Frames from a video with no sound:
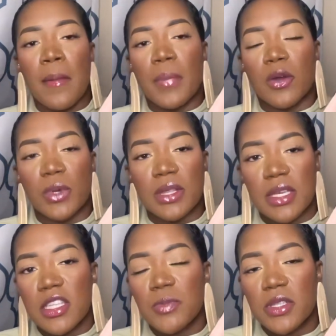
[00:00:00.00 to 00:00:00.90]
But with
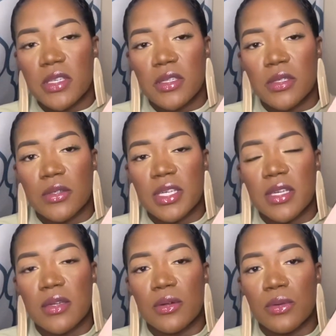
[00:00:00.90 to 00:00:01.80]
these particular
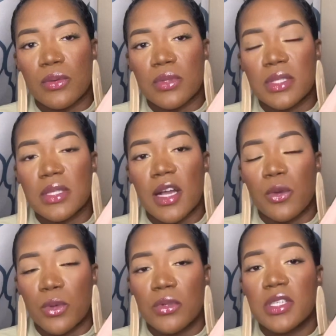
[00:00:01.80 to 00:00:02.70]
heels, I
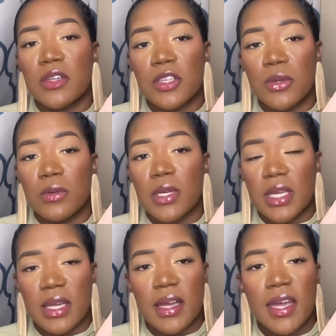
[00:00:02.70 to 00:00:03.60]
will tell you
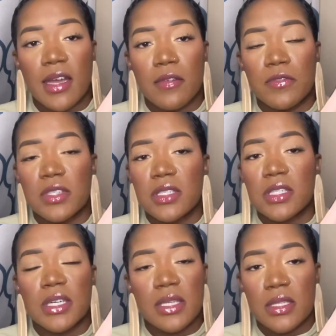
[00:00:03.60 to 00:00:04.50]
again, I have
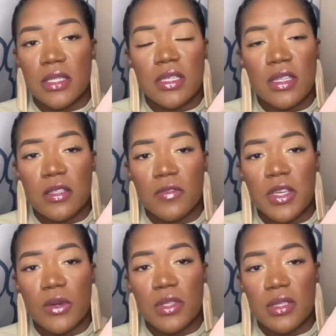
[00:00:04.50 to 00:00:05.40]
tons and tons of
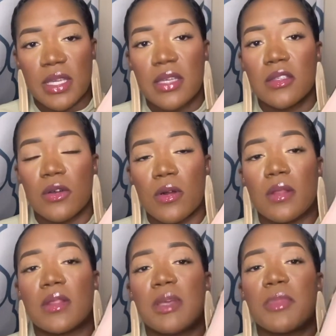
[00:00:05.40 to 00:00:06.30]
heels. These are
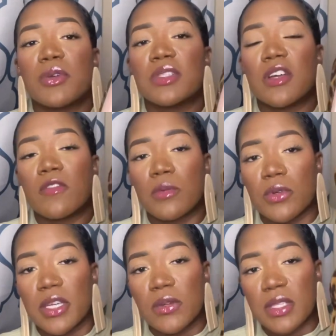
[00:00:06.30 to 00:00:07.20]
the most comfortable
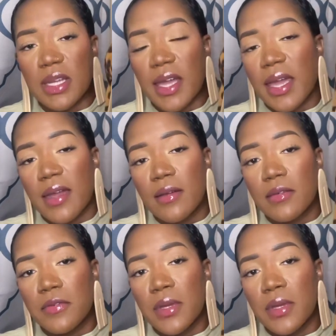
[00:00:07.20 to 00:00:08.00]
heels that I have.